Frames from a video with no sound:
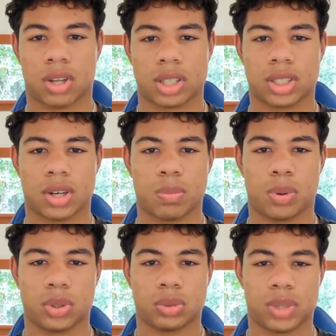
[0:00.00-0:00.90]
Claude Code
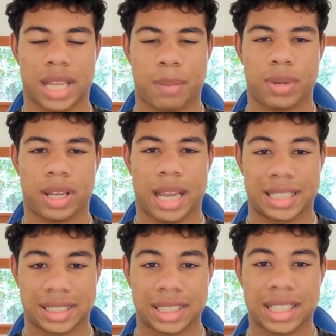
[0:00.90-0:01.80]
pulls with
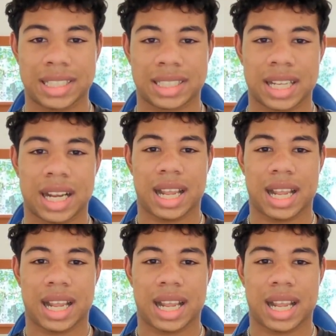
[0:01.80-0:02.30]
Instantly's